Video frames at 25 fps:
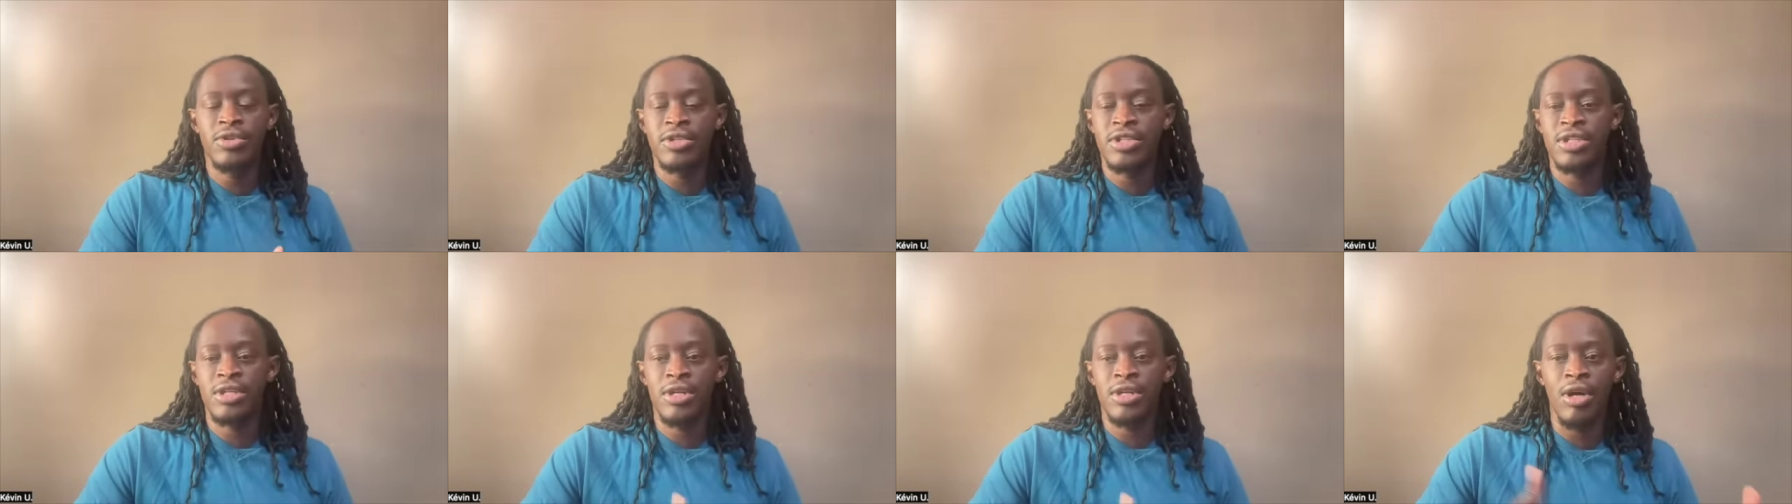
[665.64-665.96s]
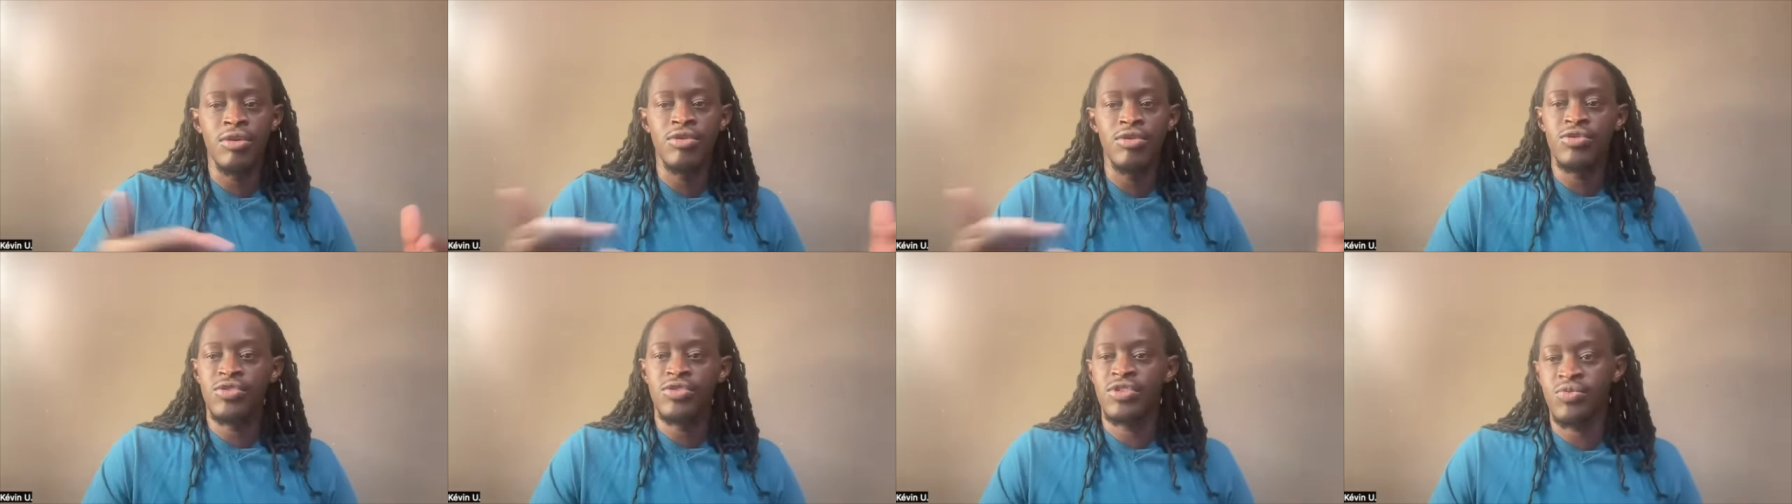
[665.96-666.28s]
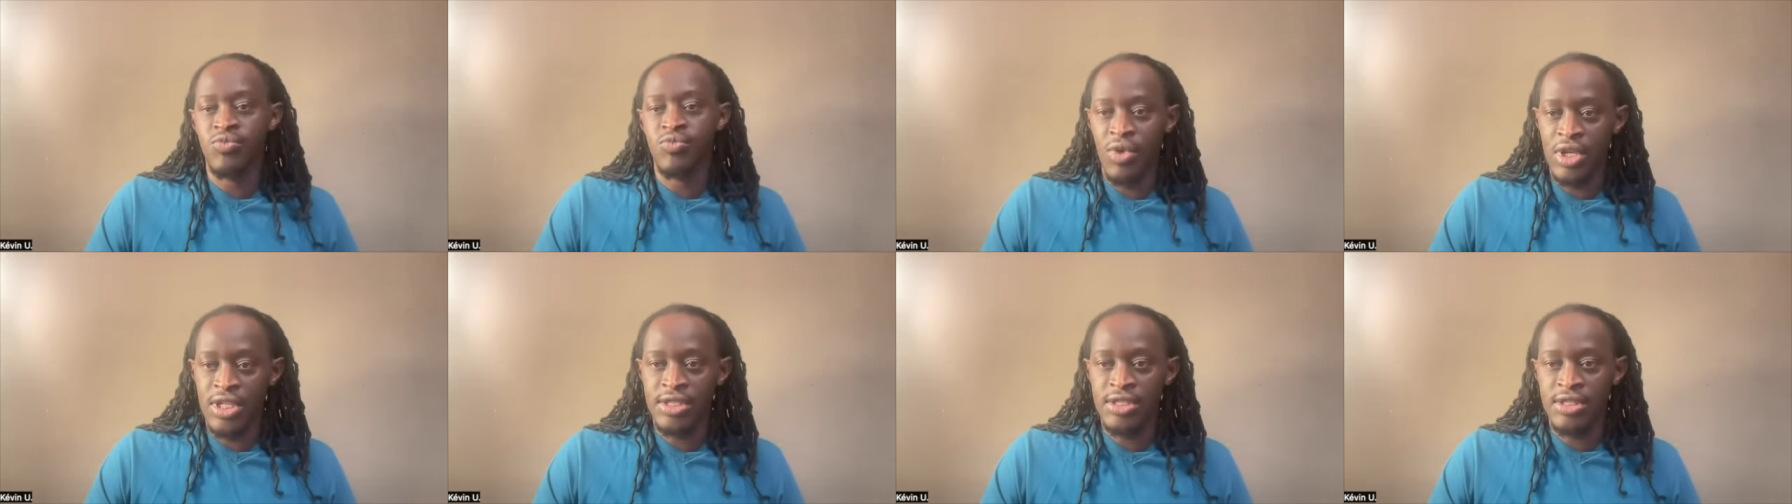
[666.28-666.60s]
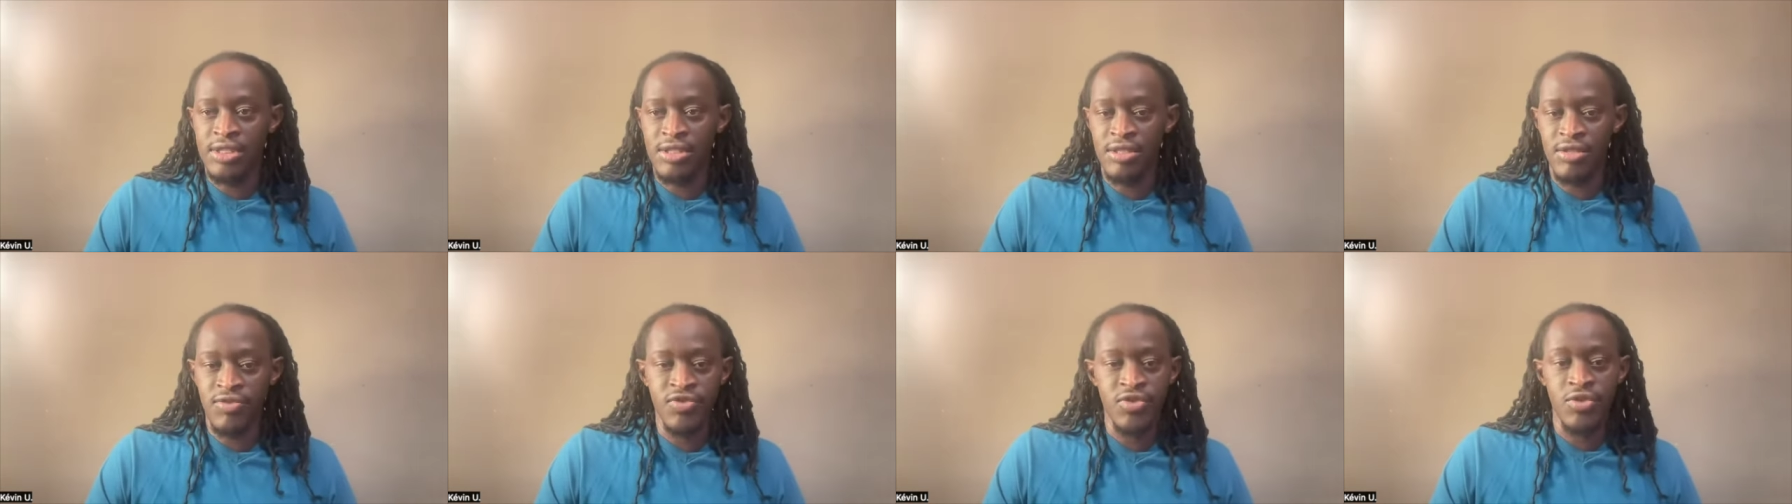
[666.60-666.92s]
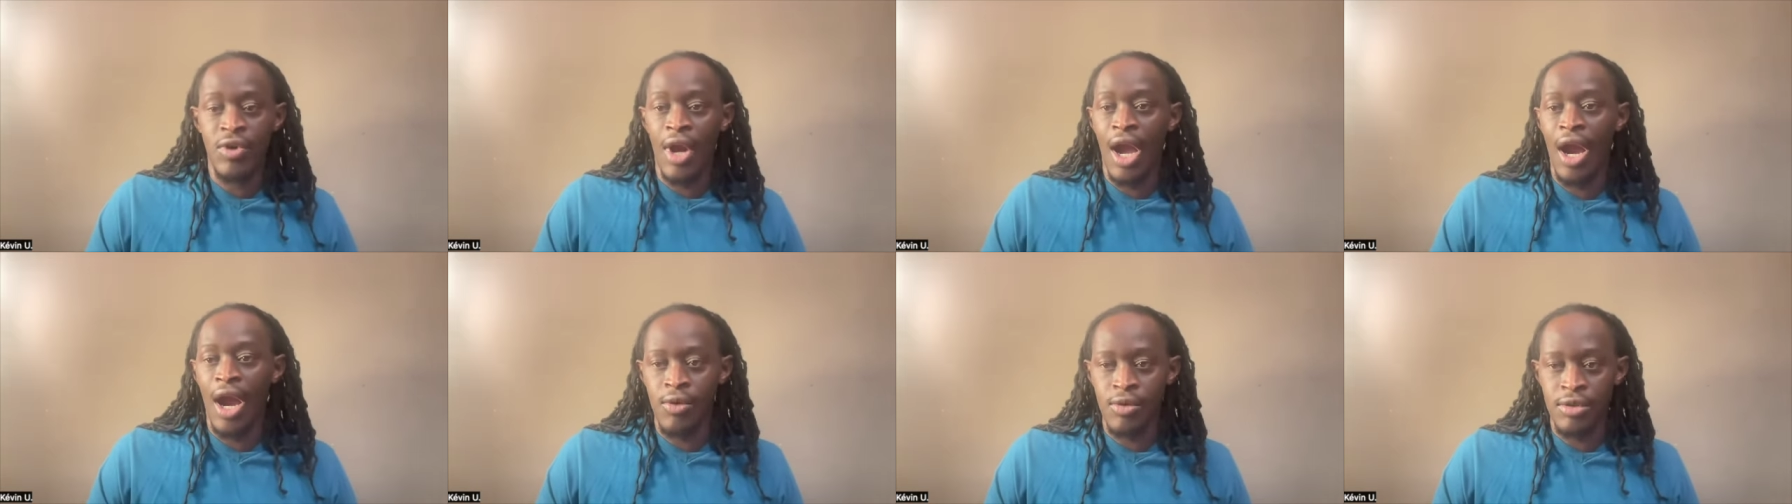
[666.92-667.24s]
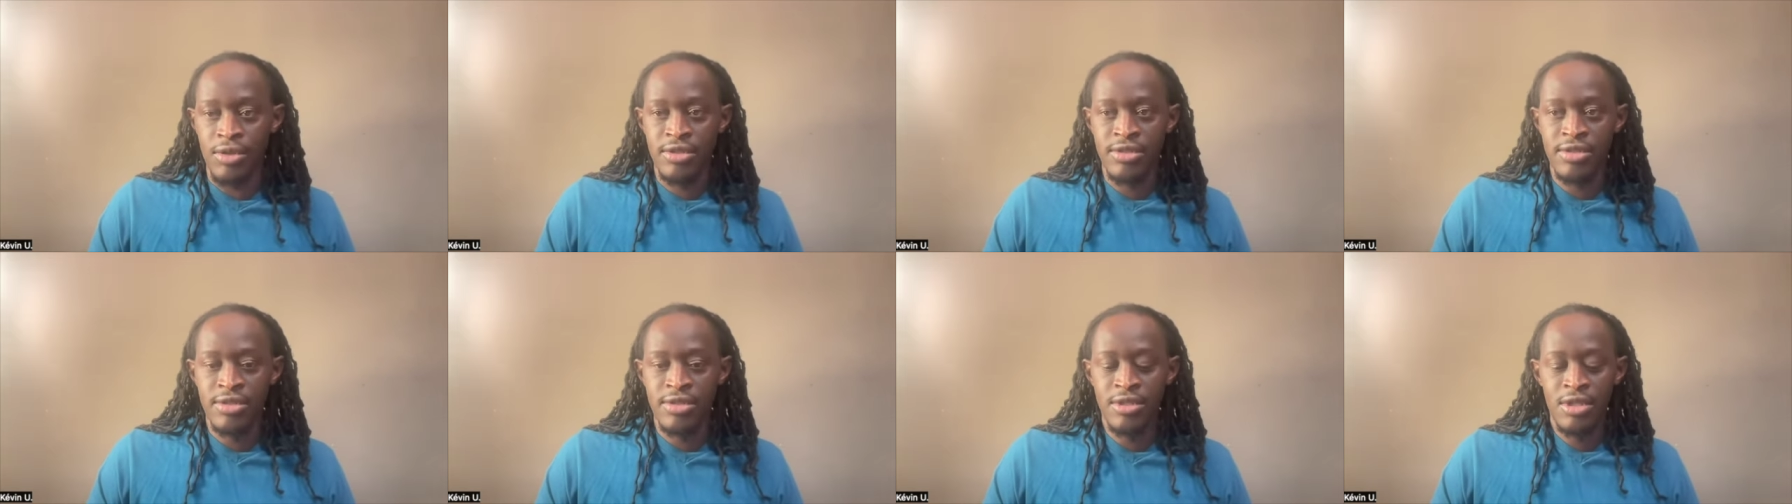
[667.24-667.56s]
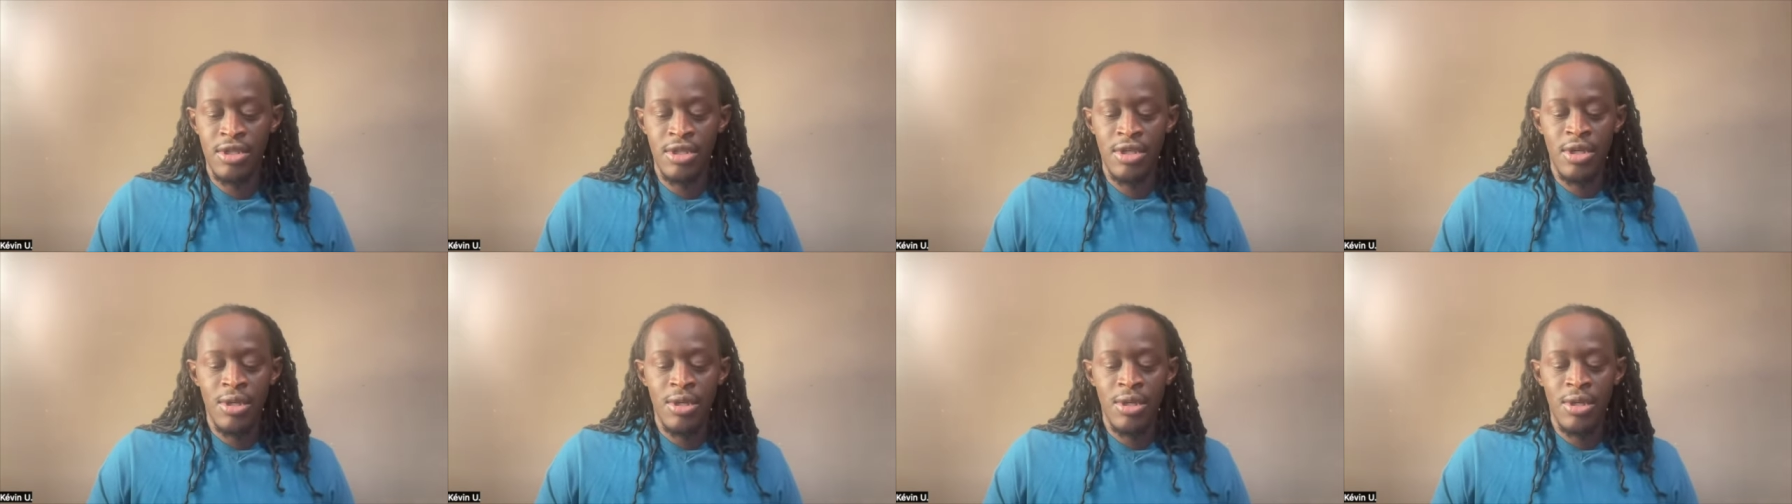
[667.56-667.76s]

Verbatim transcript: think, oh, you just wasted a few hours.